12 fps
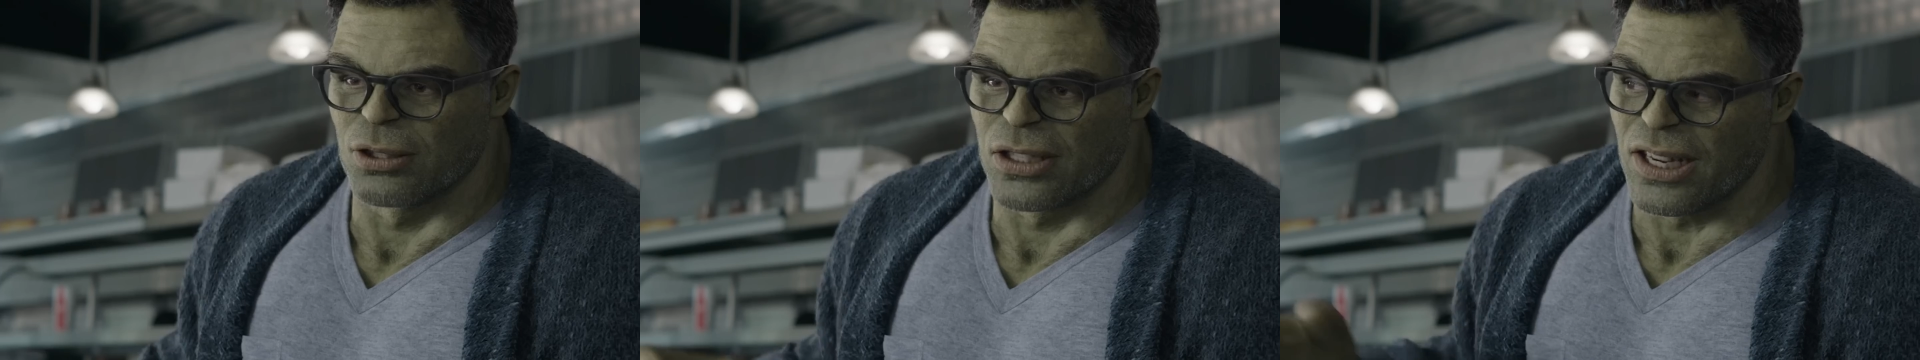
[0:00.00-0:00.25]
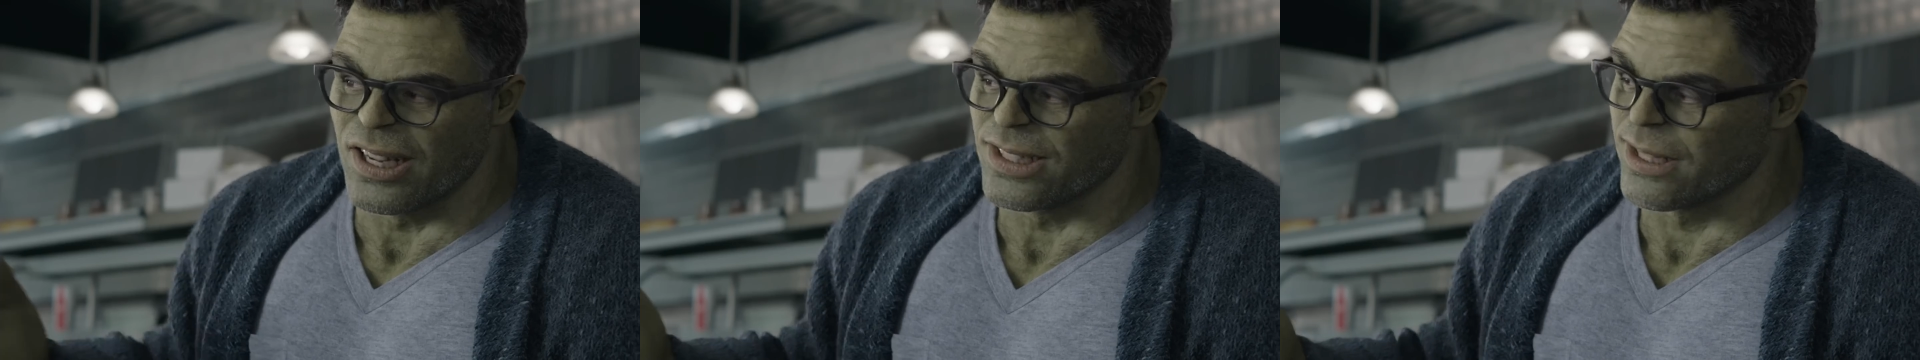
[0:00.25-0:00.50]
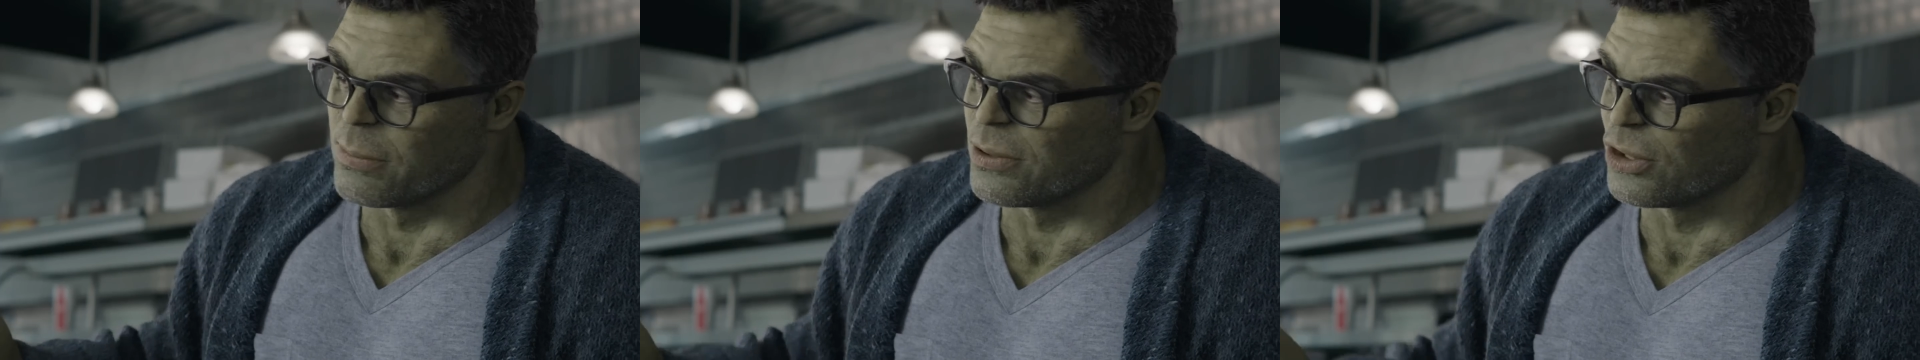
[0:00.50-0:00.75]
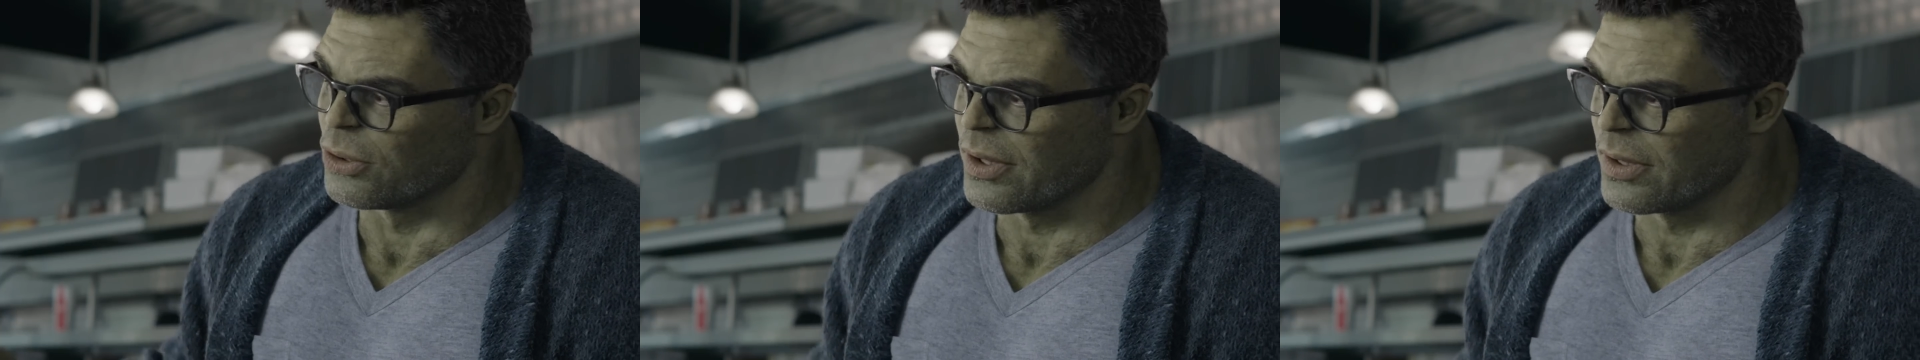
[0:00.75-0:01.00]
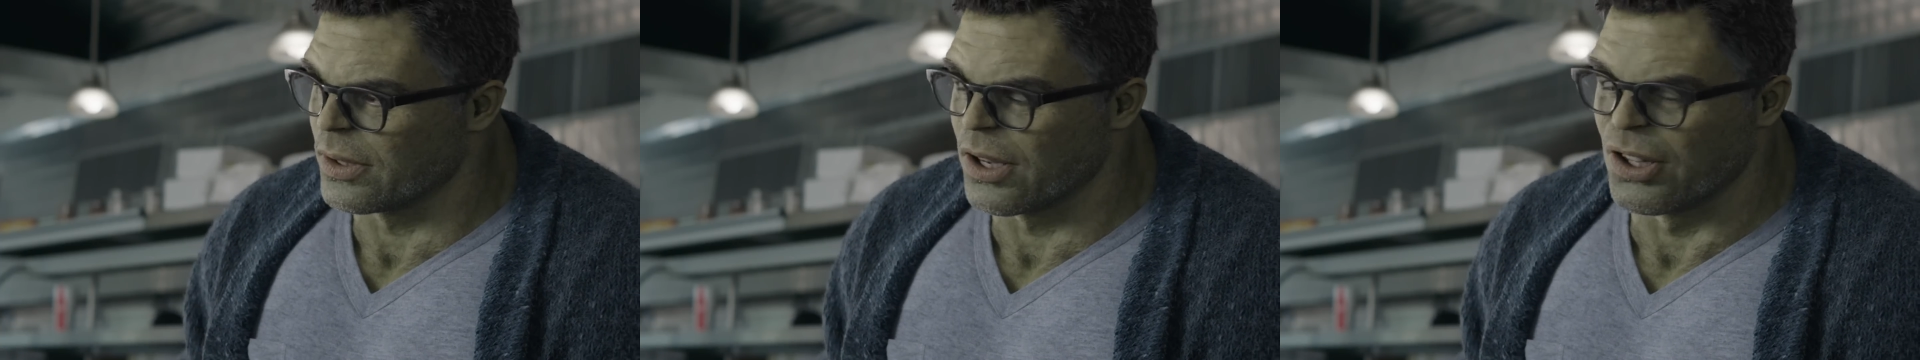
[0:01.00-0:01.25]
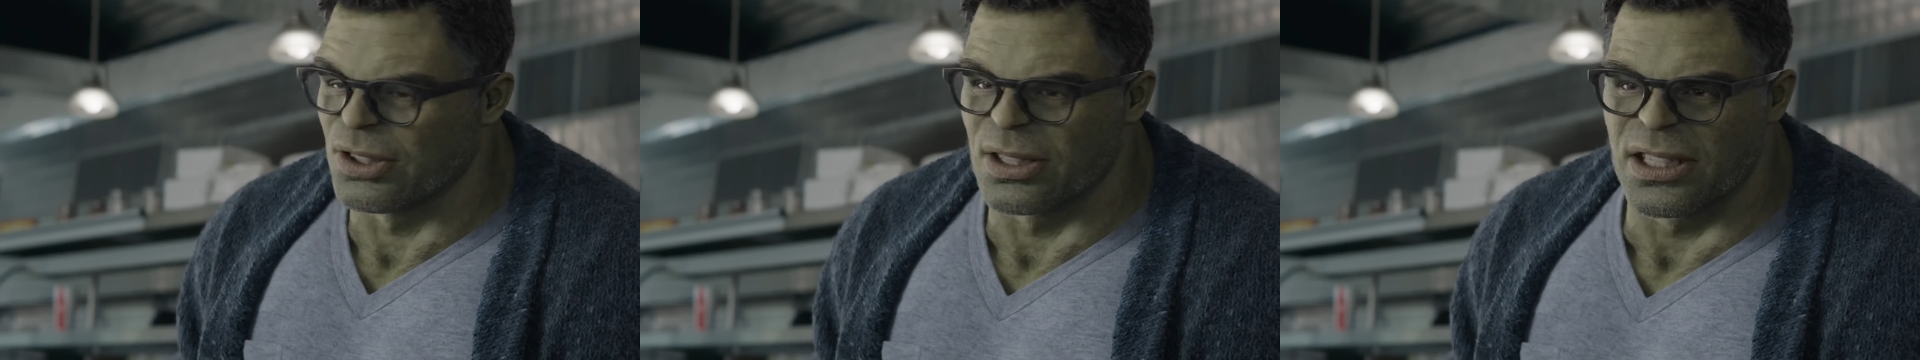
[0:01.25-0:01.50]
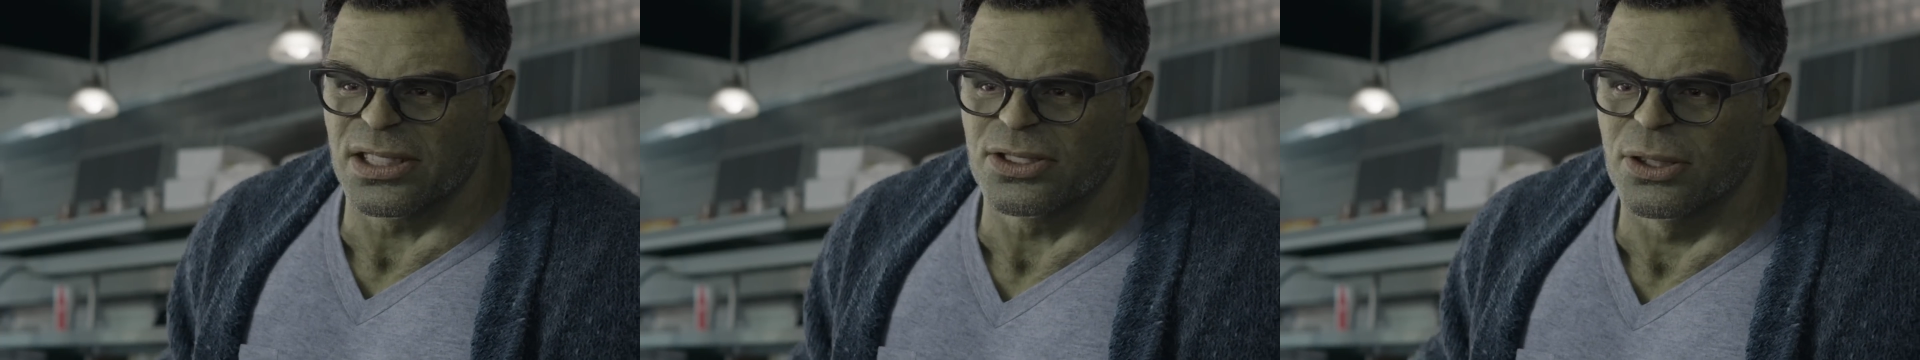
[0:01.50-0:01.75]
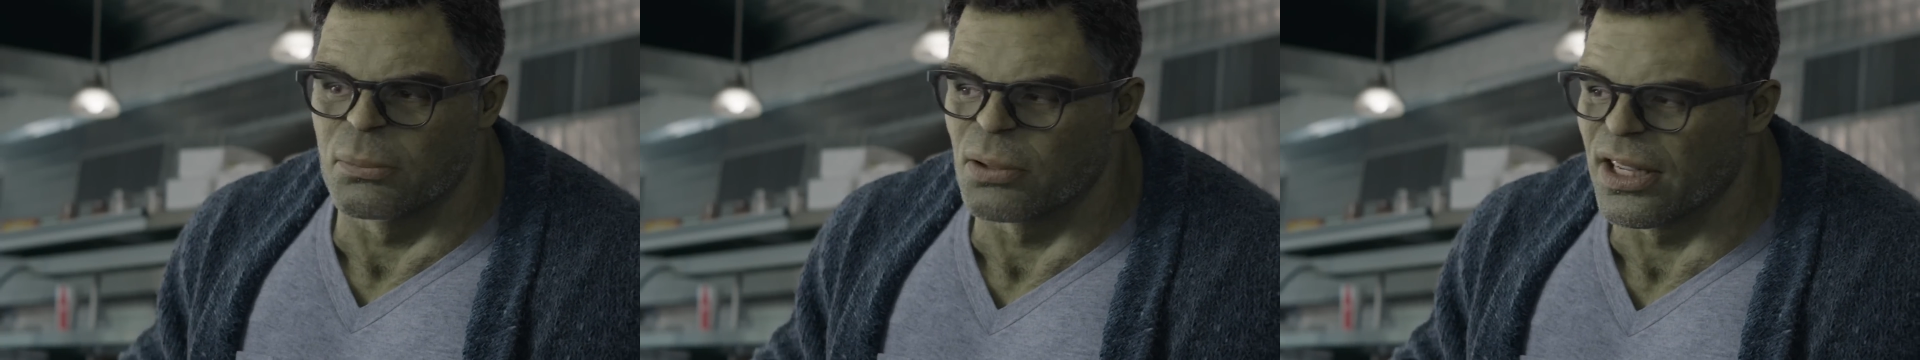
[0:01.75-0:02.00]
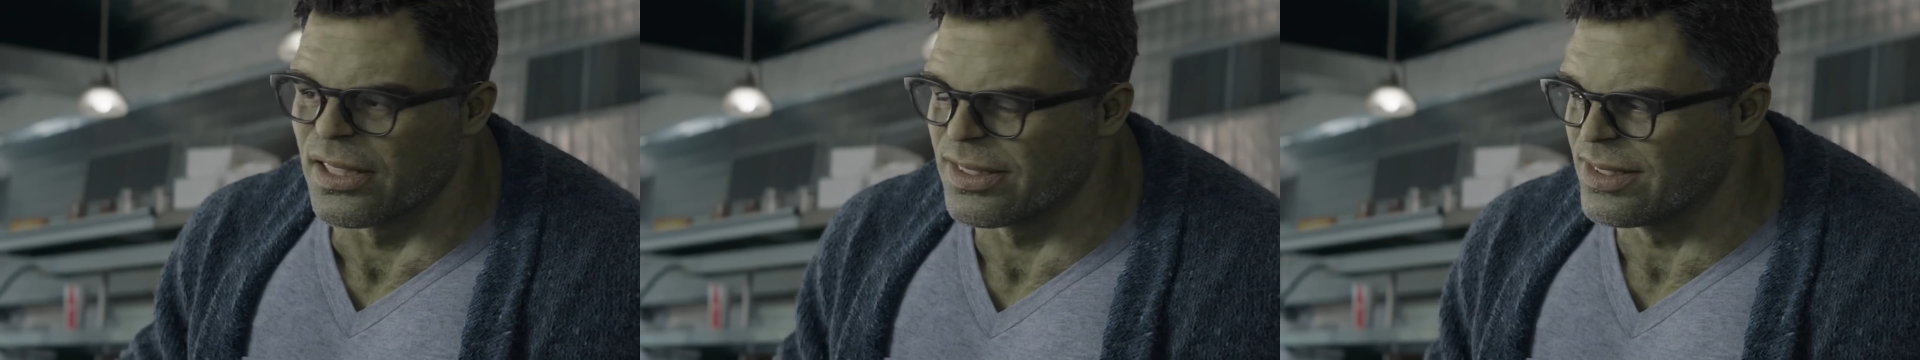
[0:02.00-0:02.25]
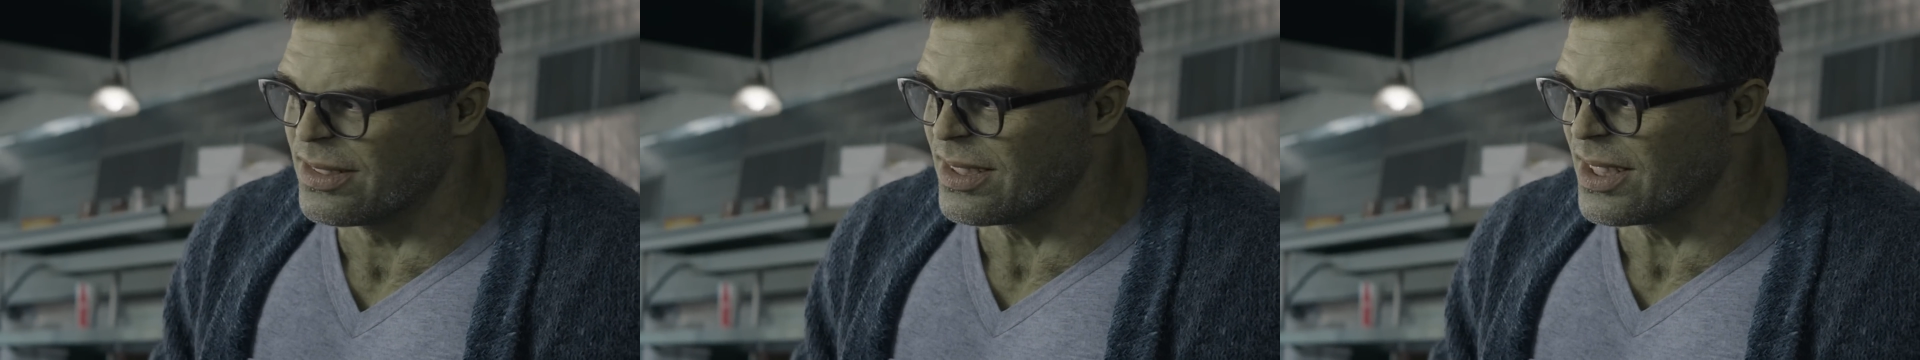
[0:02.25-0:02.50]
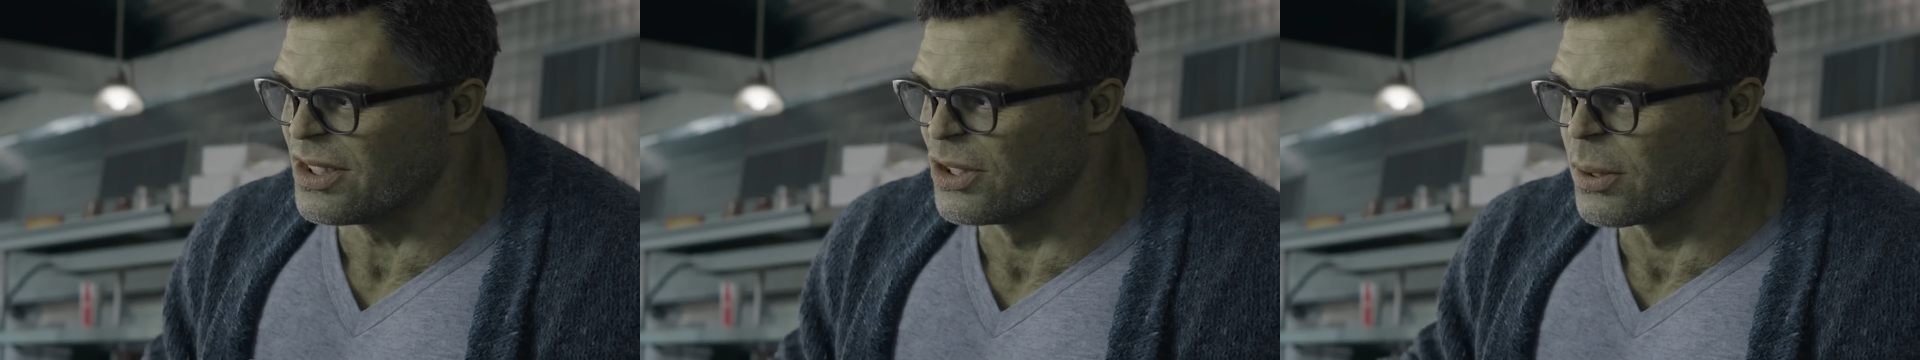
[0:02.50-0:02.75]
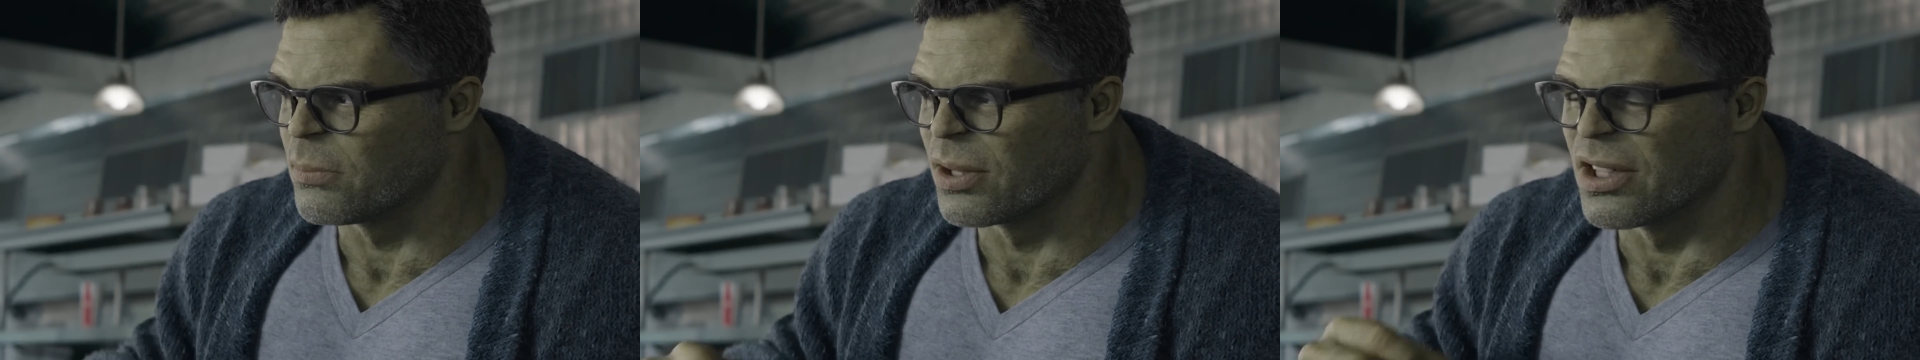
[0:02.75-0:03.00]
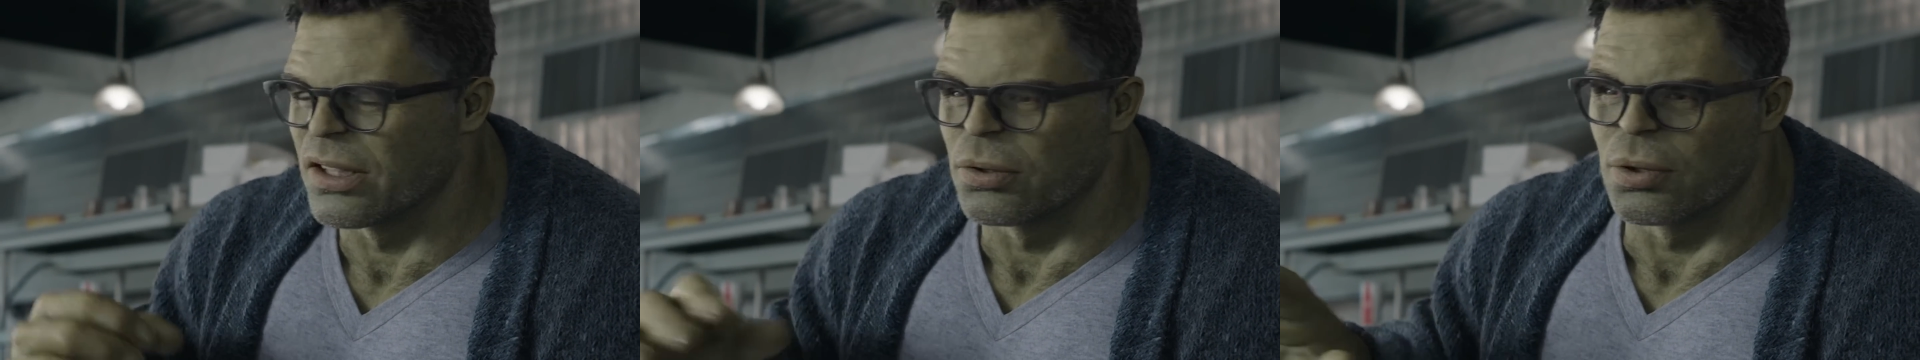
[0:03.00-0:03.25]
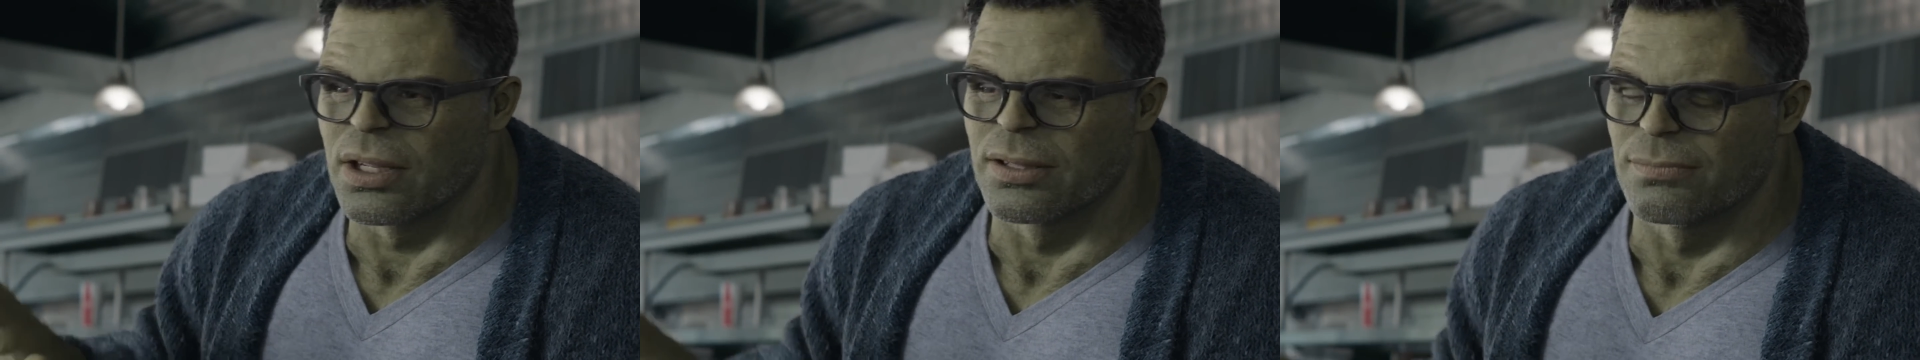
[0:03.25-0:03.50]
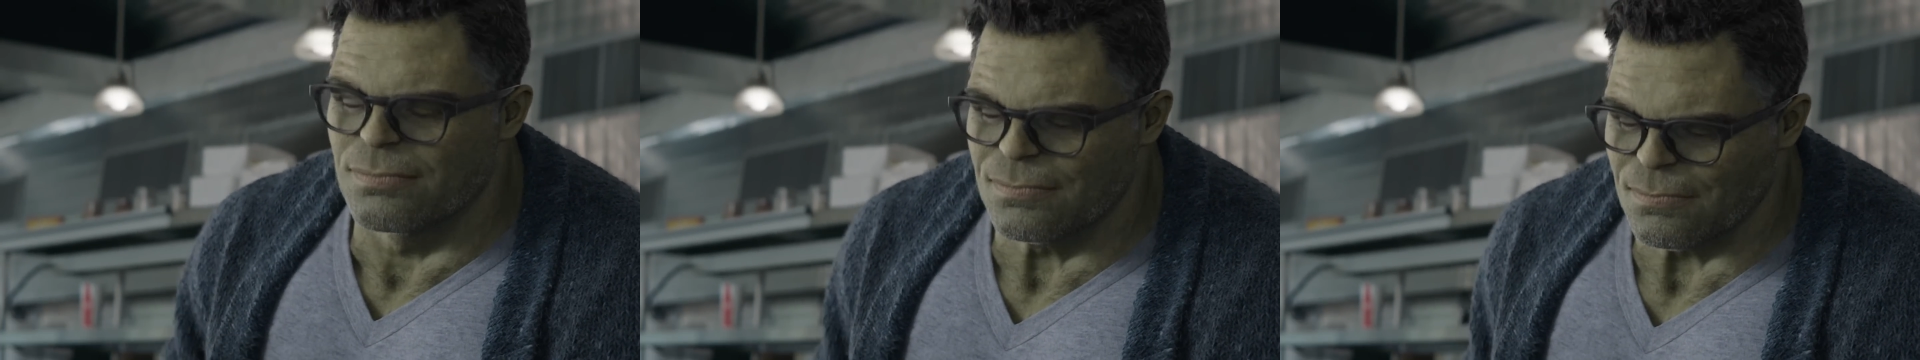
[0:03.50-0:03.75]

For years, I've been treating the Hulk like he's some kind of disease, something to get rid of.